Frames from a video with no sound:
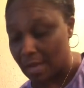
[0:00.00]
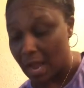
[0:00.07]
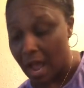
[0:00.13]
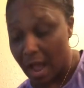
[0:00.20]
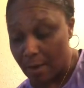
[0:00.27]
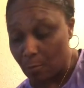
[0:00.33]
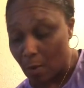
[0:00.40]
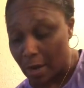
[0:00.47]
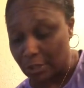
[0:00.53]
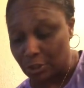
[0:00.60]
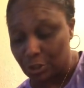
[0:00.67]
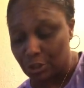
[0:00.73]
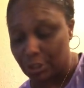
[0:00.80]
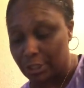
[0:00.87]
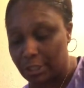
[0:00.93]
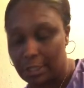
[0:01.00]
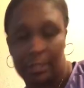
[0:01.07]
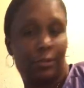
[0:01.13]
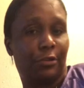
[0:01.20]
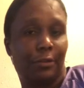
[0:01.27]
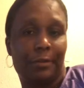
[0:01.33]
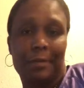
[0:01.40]
I wash
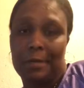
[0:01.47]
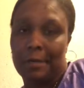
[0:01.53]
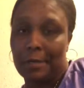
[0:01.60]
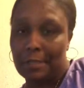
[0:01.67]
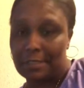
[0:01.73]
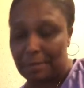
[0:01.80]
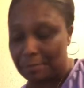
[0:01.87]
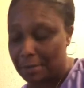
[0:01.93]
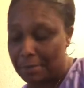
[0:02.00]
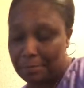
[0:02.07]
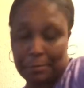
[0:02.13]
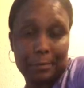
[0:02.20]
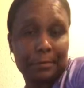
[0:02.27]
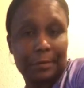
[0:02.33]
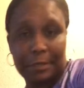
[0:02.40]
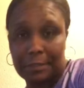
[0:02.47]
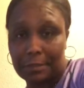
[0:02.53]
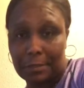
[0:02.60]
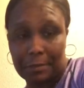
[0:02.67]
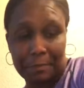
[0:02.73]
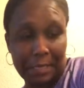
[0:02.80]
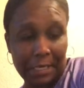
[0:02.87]
chicken. Some people, there's
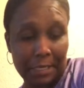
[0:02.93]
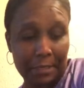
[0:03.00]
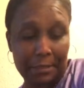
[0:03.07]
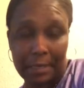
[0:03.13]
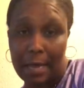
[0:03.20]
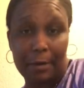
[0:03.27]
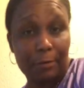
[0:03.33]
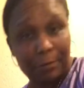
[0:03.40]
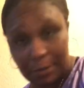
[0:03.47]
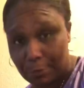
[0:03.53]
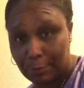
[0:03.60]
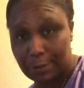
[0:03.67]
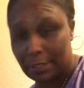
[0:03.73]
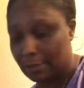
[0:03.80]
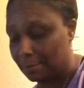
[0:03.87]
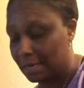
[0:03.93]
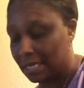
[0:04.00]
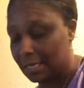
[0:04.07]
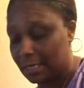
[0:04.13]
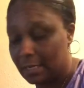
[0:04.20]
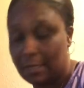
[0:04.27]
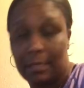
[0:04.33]
a debate. I don't care what the
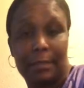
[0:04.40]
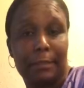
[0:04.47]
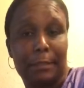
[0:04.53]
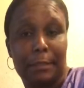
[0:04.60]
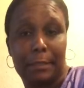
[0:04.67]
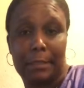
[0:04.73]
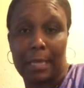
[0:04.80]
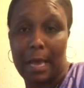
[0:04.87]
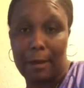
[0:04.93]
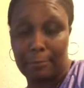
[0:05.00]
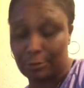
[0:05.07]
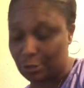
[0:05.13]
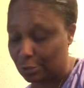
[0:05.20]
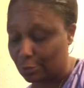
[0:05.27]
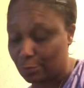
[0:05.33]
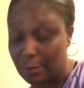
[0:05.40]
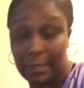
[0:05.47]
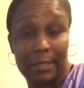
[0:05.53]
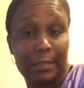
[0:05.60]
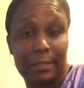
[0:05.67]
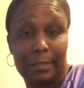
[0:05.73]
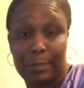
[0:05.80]
debate is. I would just
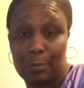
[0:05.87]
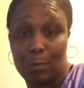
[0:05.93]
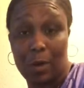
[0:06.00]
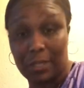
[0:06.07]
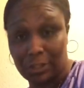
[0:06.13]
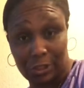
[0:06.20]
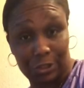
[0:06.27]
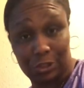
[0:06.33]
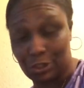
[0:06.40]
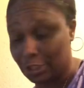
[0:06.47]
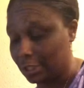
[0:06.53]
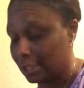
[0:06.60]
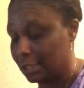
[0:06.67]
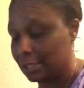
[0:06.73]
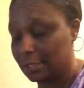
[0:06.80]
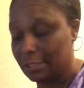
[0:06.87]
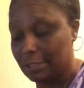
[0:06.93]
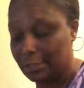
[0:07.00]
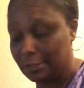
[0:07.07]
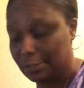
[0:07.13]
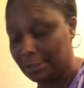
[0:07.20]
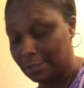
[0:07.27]
raise washing chicken,
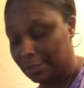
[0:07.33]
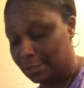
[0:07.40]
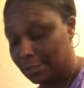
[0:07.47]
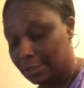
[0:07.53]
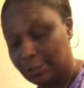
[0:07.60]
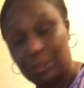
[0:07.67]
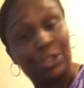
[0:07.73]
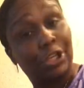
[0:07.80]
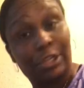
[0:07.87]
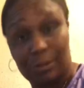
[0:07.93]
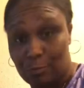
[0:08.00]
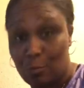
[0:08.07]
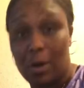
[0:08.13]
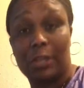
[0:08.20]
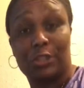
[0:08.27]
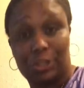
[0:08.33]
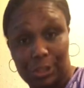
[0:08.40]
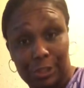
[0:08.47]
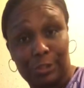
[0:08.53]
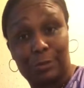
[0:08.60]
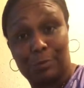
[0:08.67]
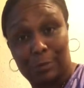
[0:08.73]
and chicken
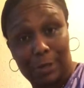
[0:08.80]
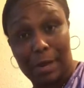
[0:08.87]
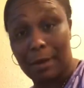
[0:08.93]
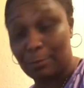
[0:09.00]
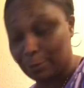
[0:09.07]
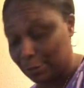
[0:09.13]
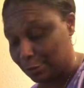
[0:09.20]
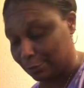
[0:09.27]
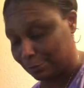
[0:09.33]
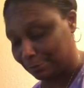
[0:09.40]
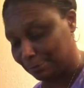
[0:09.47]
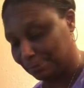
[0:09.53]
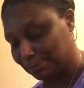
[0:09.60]
washing is what I would do.